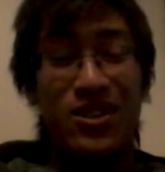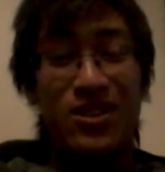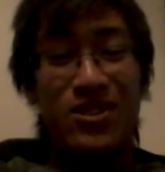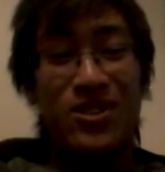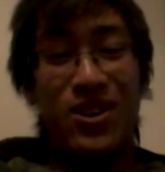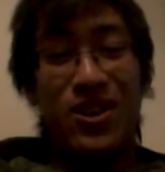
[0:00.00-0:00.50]

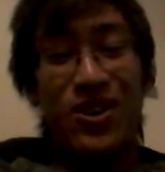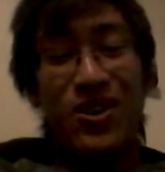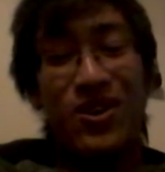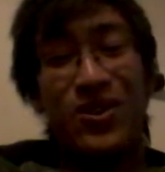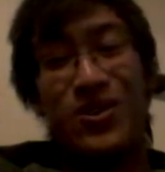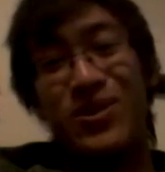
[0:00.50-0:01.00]

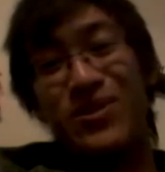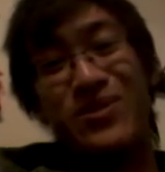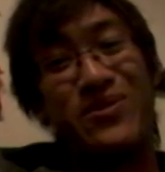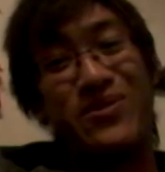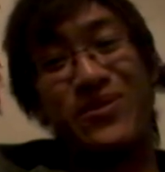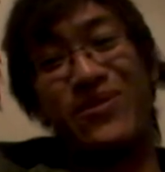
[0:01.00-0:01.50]

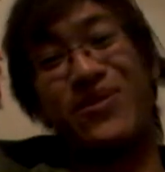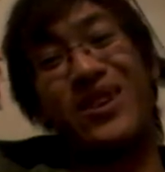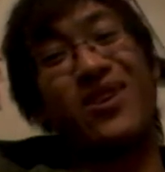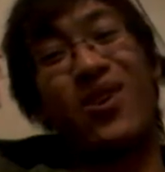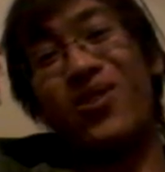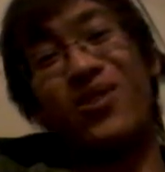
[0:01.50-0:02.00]
So,
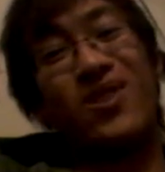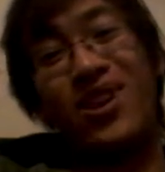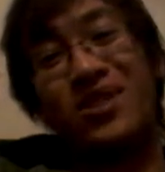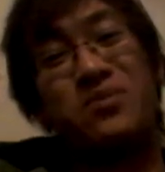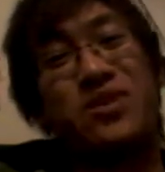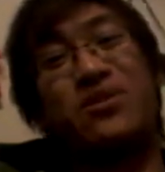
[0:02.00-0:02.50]
fuck all the
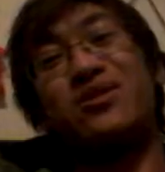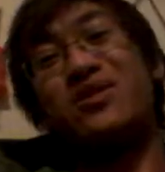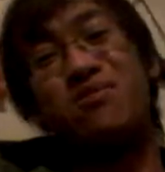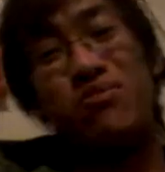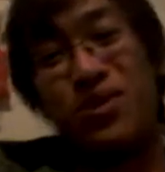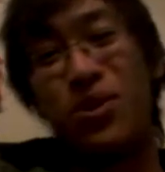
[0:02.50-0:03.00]
laws, bro.
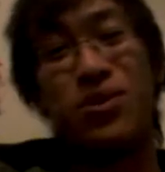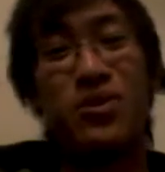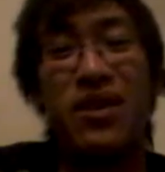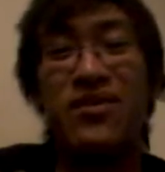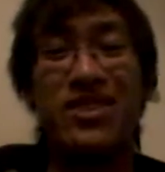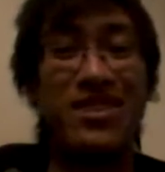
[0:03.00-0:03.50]
Just blow
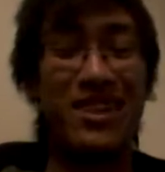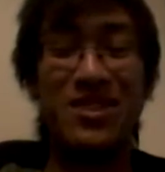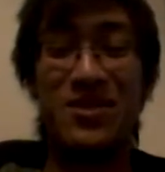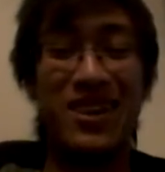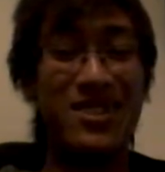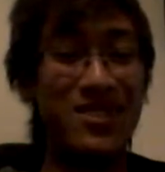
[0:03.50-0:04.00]
through everything.
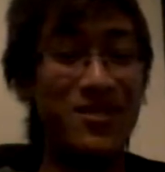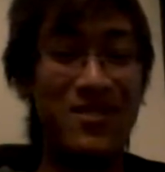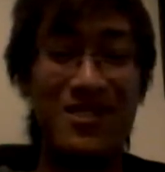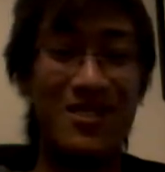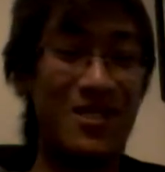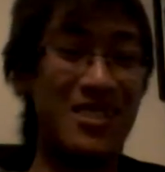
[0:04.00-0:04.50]
That's what I do.
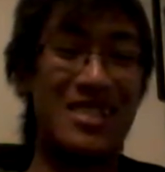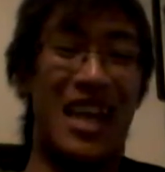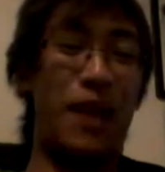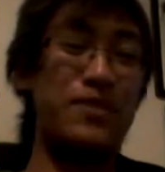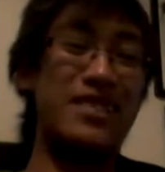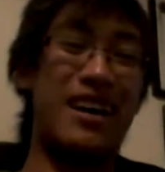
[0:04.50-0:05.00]

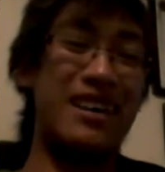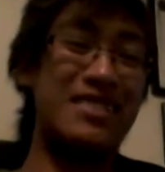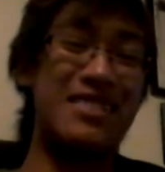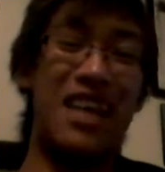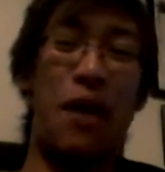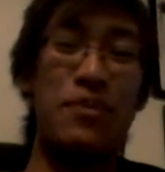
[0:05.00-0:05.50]
Stop
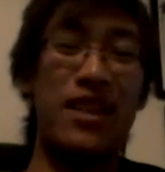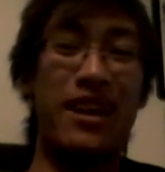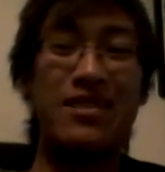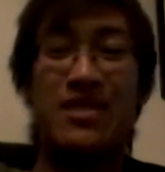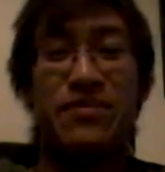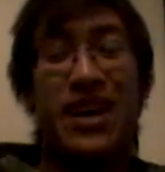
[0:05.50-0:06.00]
signs, stop
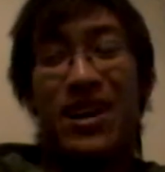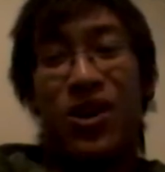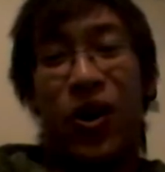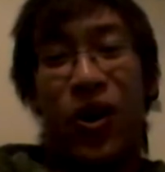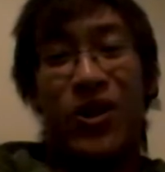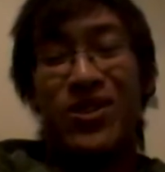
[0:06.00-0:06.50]
lights. I'm not a
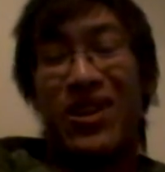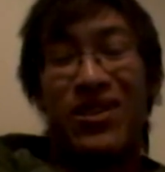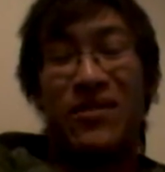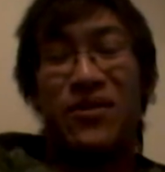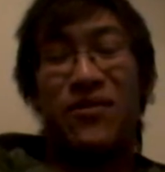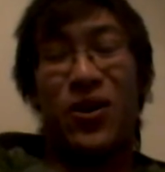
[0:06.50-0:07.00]
car, dude. I
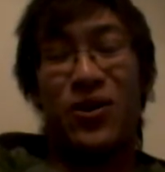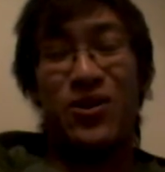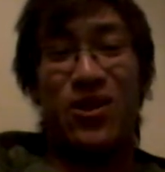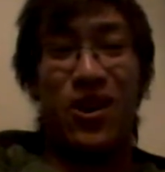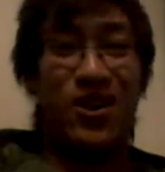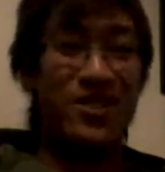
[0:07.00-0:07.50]
don't have to follow
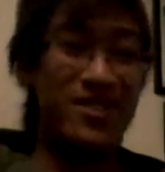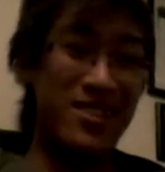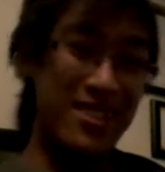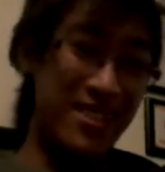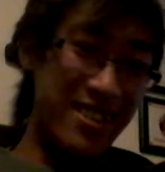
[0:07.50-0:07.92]
your laws.